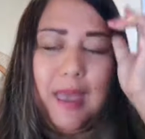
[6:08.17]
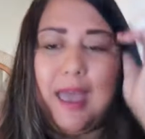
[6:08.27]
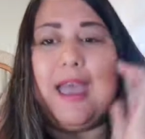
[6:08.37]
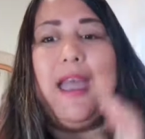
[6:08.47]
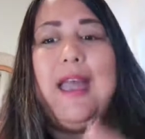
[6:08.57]

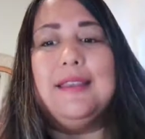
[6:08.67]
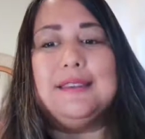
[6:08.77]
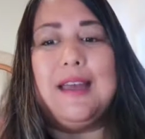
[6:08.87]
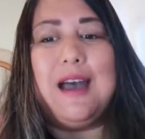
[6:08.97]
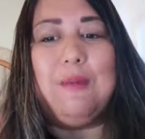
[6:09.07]

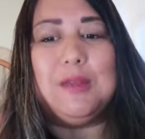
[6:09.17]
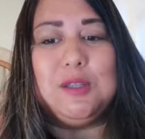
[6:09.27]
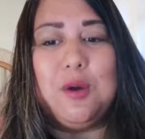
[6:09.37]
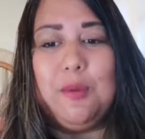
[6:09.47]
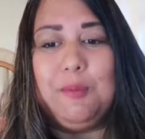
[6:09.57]
And
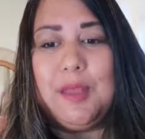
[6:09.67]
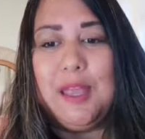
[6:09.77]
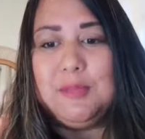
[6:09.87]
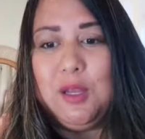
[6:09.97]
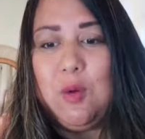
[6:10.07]

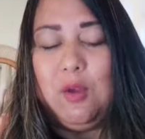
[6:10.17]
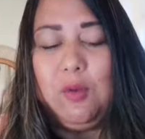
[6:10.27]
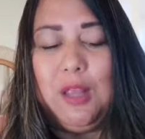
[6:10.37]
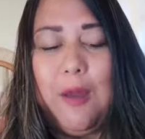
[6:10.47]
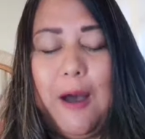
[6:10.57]
it's been going
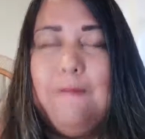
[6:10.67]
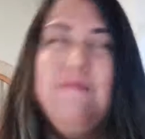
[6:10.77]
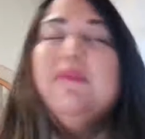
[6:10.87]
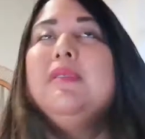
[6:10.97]
really well.